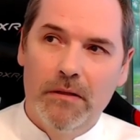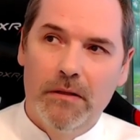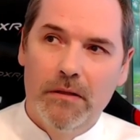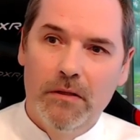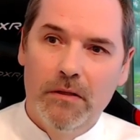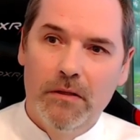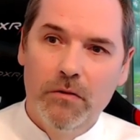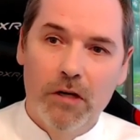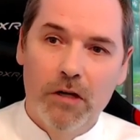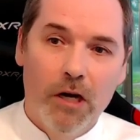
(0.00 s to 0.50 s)

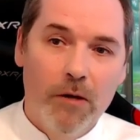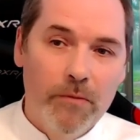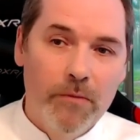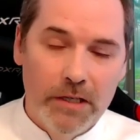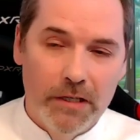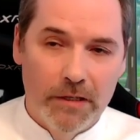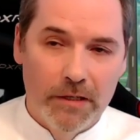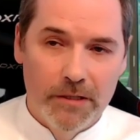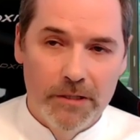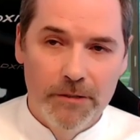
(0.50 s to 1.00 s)
you come
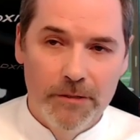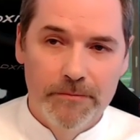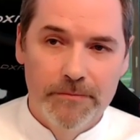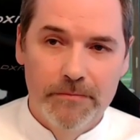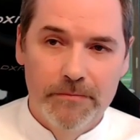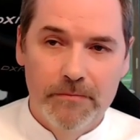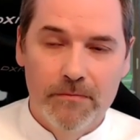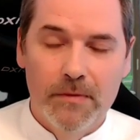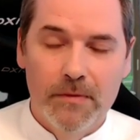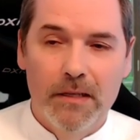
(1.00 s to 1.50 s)
here,
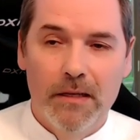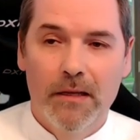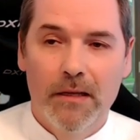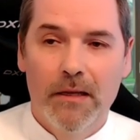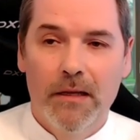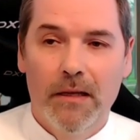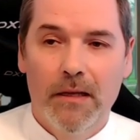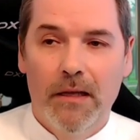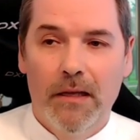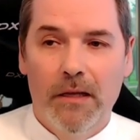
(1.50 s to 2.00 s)

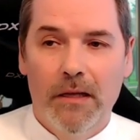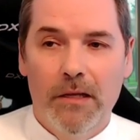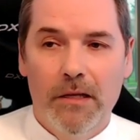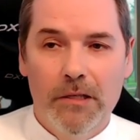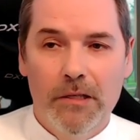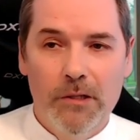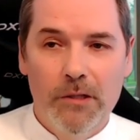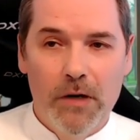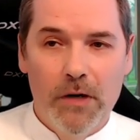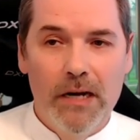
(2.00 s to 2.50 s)

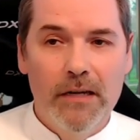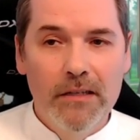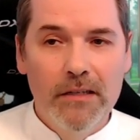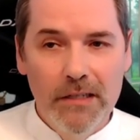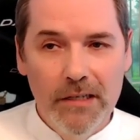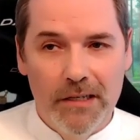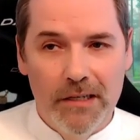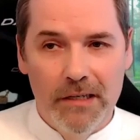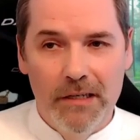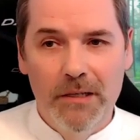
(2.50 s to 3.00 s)
you
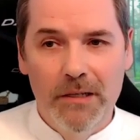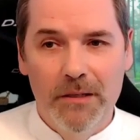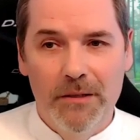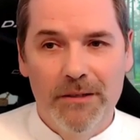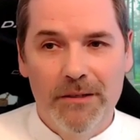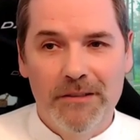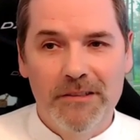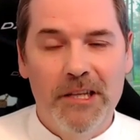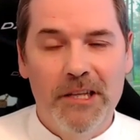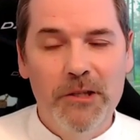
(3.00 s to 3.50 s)
agree
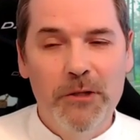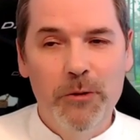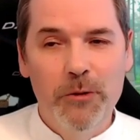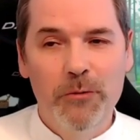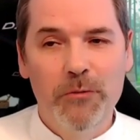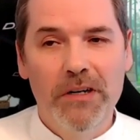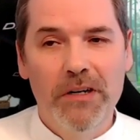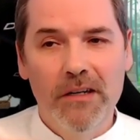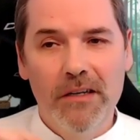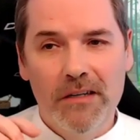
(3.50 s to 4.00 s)
that you
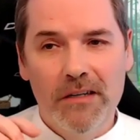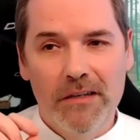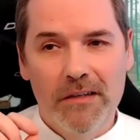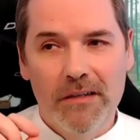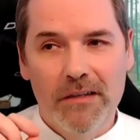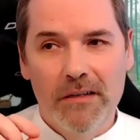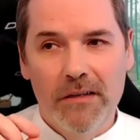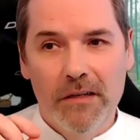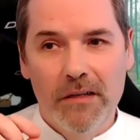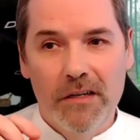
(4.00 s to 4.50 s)
will
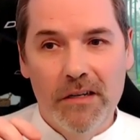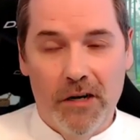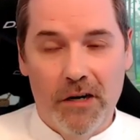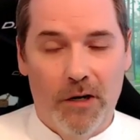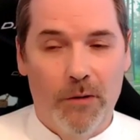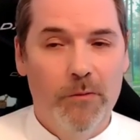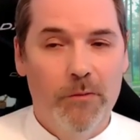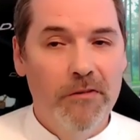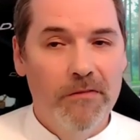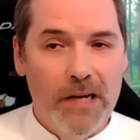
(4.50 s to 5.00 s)

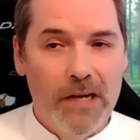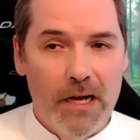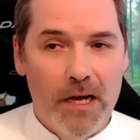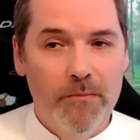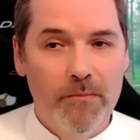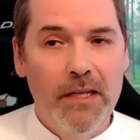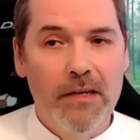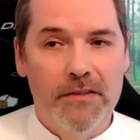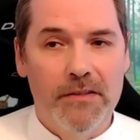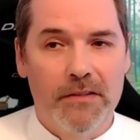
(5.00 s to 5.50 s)
come with
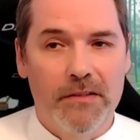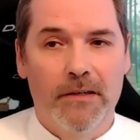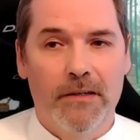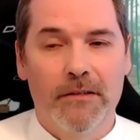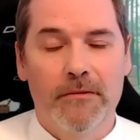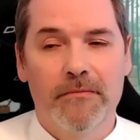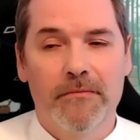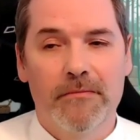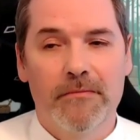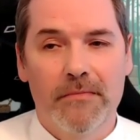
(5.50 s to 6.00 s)
amnesia.
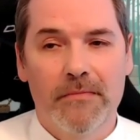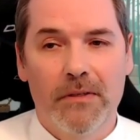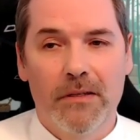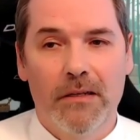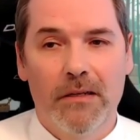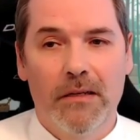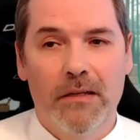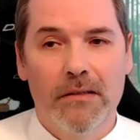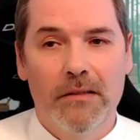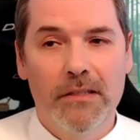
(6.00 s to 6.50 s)

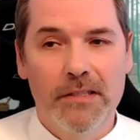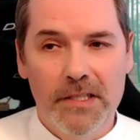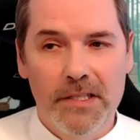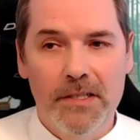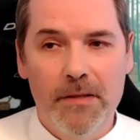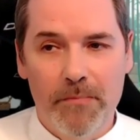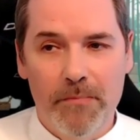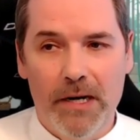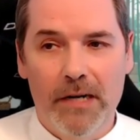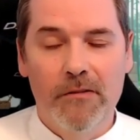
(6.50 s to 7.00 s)
This is
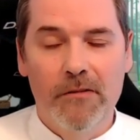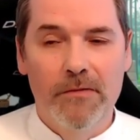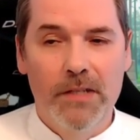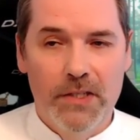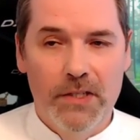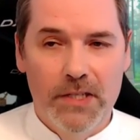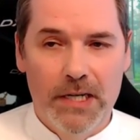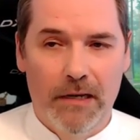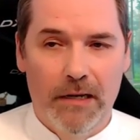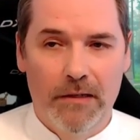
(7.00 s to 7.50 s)
the part of the
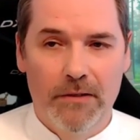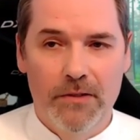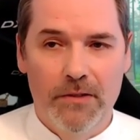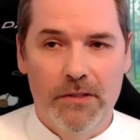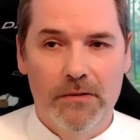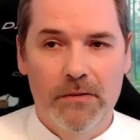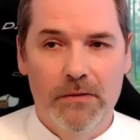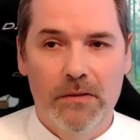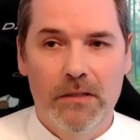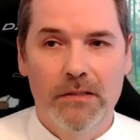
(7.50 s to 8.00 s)

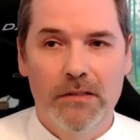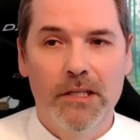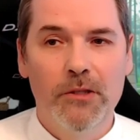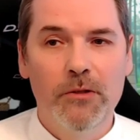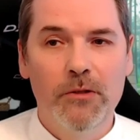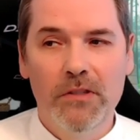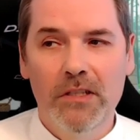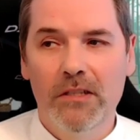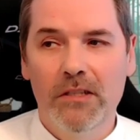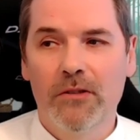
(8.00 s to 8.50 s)
challenge, that
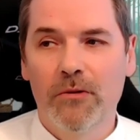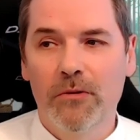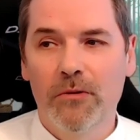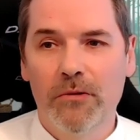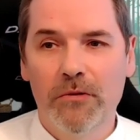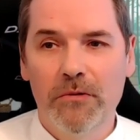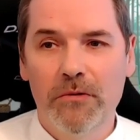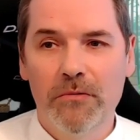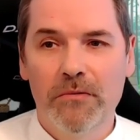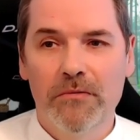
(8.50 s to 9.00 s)
you need
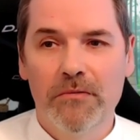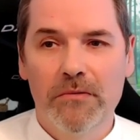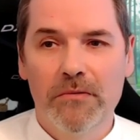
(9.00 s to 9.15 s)
to